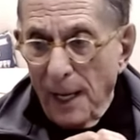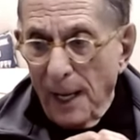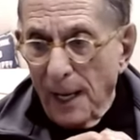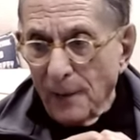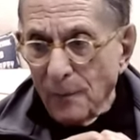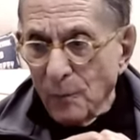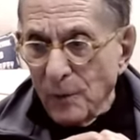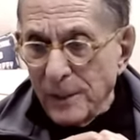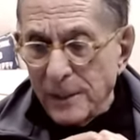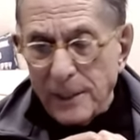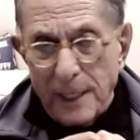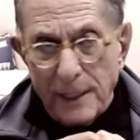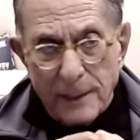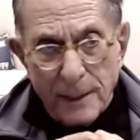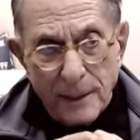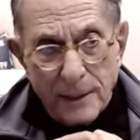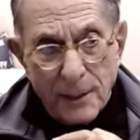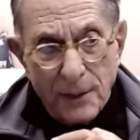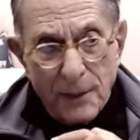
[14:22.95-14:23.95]
and we
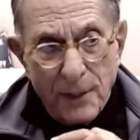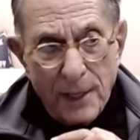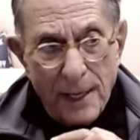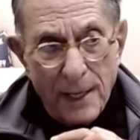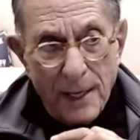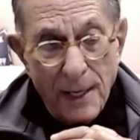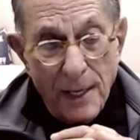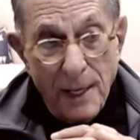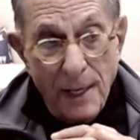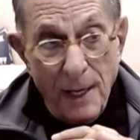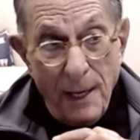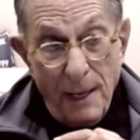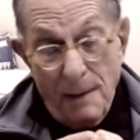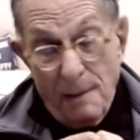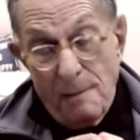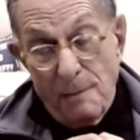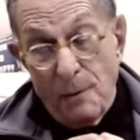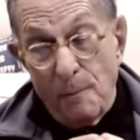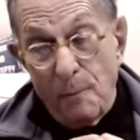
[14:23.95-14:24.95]
sent it to the
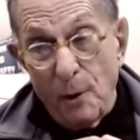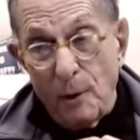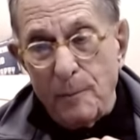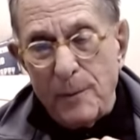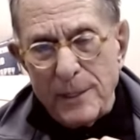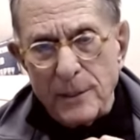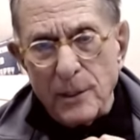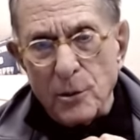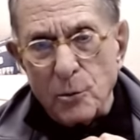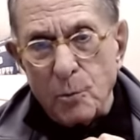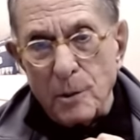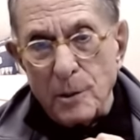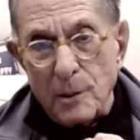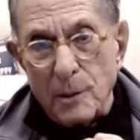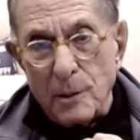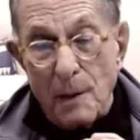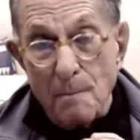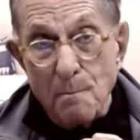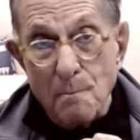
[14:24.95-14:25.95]
the book business was